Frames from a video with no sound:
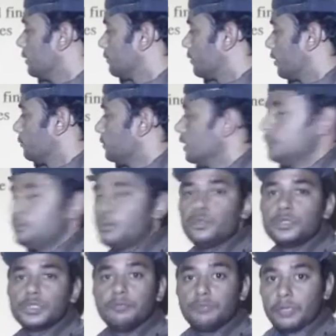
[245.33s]
from this
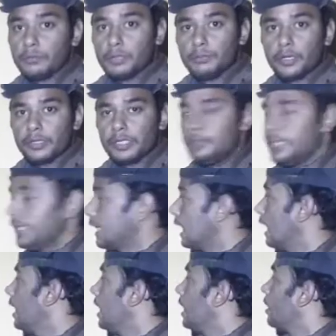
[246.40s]
portion, from the bottom area
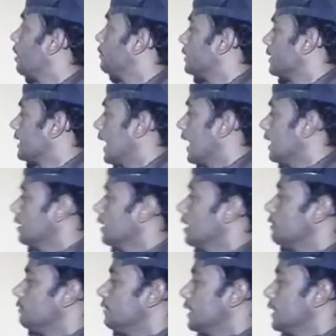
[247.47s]
of the tank, we